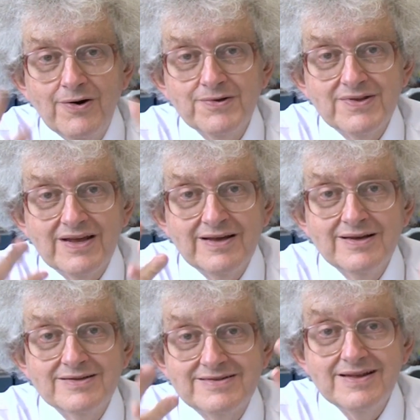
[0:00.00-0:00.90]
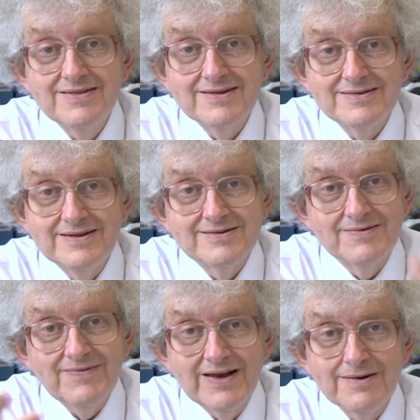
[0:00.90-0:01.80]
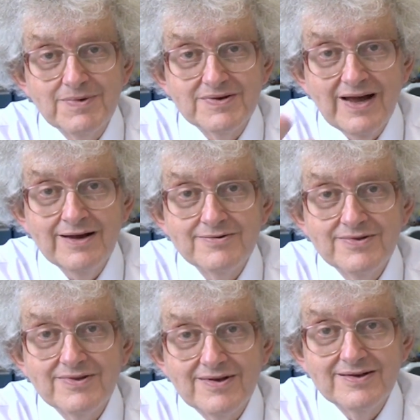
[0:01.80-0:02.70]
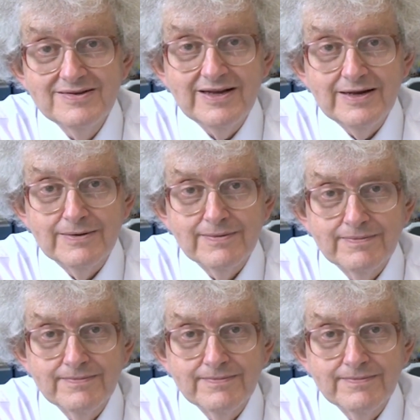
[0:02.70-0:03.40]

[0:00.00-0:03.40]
on the synthesis of element 113.